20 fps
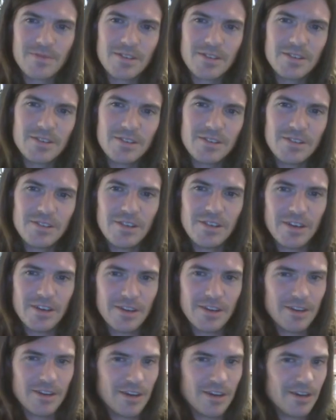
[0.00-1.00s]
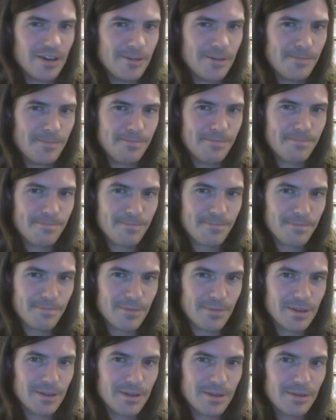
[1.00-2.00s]
yeah,
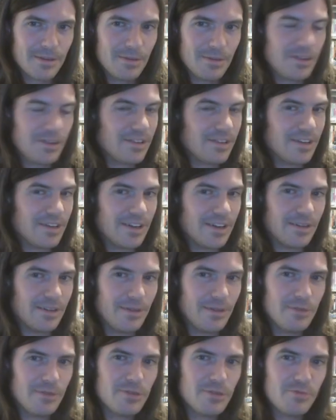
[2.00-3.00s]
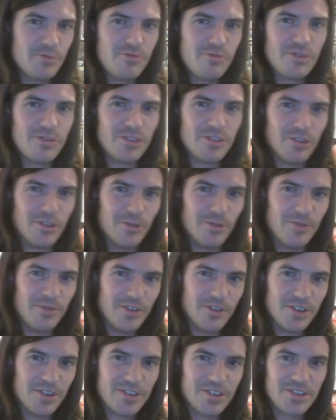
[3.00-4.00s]
but yeah, it was pretty
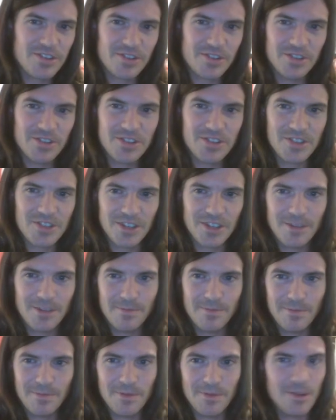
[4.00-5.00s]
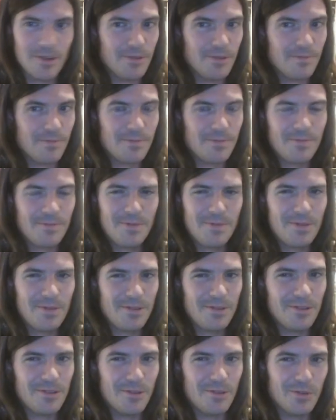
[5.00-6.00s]
obvious because you know
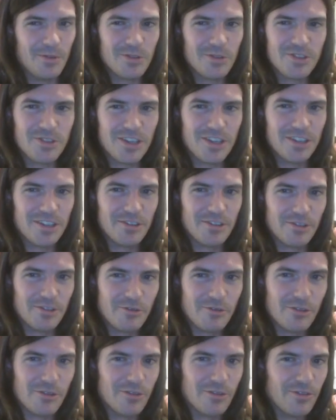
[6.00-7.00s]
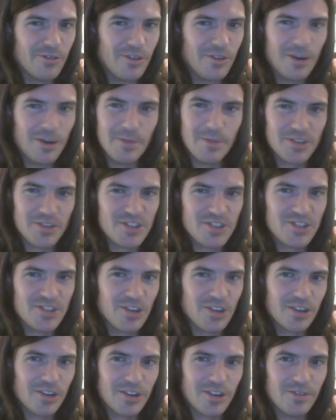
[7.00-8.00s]
what channel you're on. I'm a
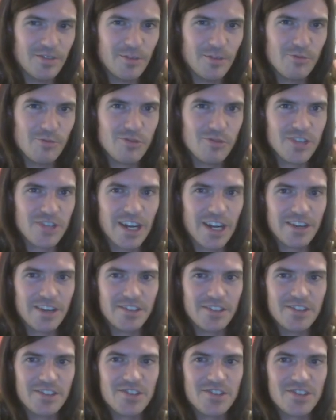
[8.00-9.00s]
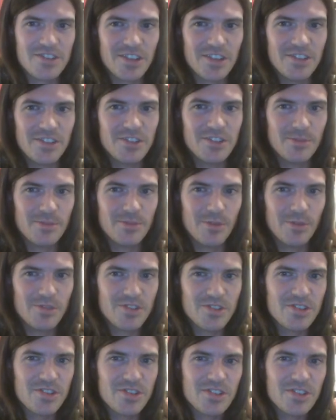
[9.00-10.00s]
sucker for protagonists, ace
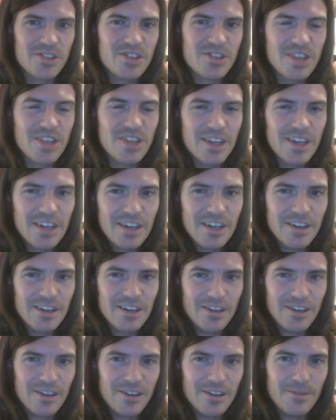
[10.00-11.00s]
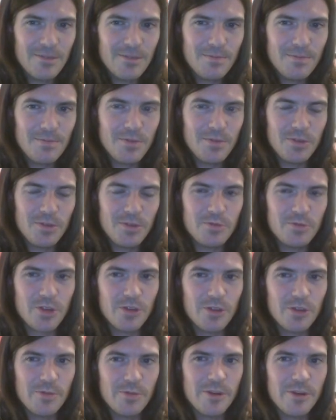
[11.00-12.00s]
monsters.
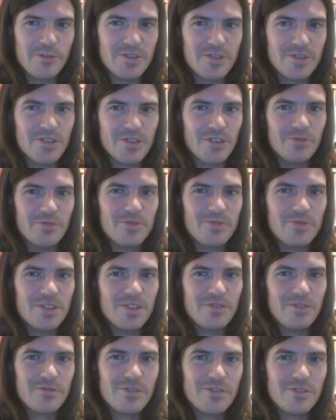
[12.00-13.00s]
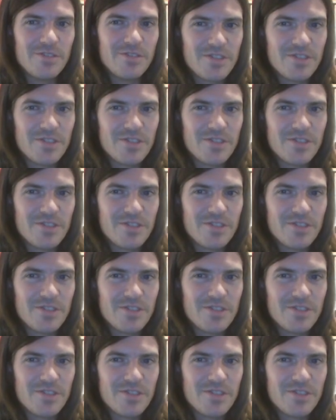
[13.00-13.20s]
Utopia is no different.